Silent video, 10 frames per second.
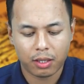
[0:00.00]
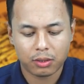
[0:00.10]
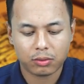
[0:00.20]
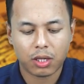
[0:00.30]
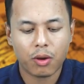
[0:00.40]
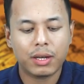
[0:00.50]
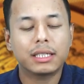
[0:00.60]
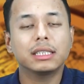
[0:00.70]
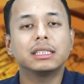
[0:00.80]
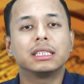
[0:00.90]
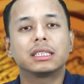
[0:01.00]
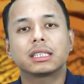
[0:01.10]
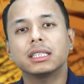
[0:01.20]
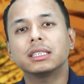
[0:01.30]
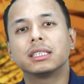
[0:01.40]
So now let us
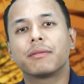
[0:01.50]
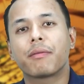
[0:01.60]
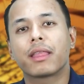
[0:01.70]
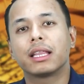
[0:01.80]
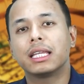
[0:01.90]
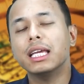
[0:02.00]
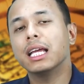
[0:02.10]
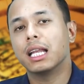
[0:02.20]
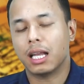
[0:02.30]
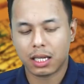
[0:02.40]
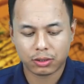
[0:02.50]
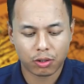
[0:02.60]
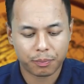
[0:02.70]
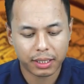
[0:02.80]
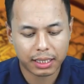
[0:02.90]
discuss the last topic,